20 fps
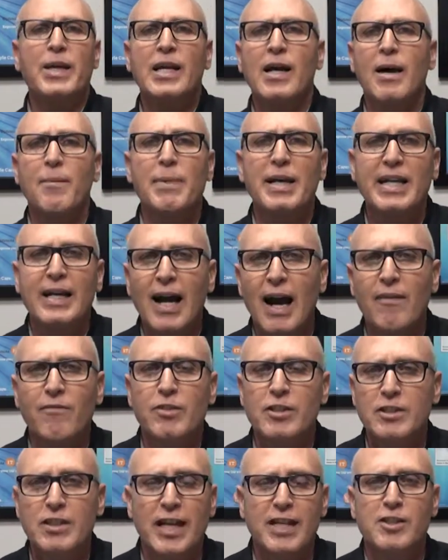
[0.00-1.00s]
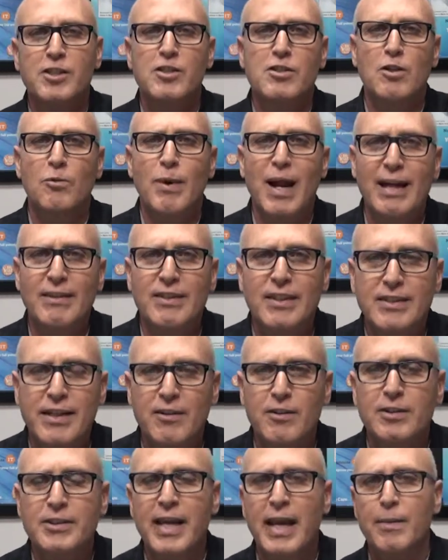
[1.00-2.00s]
becoming conversations around the
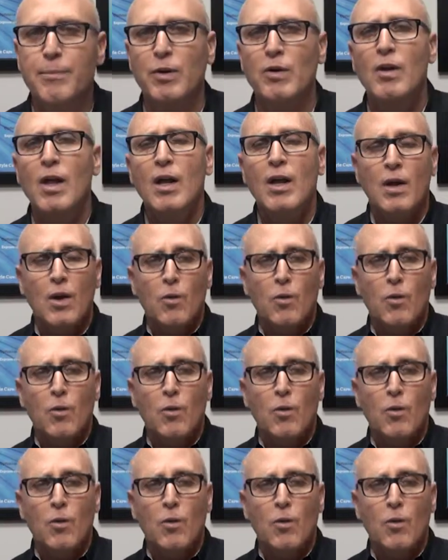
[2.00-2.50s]
dinner table.